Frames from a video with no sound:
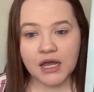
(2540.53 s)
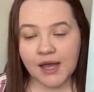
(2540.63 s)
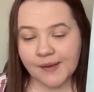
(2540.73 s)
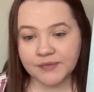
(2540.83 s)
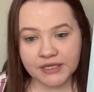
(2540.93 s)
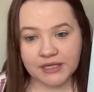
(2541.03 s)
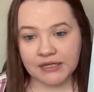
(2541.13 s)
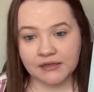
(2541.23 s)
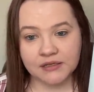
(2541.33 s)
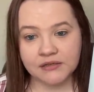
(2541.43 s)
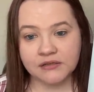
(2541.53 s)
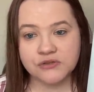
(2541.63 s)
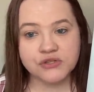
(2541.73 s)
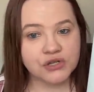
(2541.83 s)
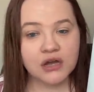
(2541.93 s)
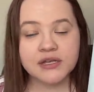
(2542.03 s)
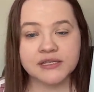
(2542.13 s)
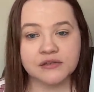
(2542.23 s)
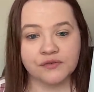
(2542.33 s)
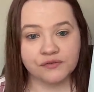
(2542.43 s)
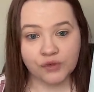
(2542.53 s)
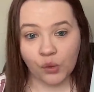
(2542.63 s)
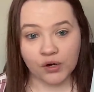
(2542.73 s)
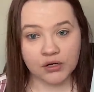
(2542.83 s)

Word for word: I mean, jaw hit the floor,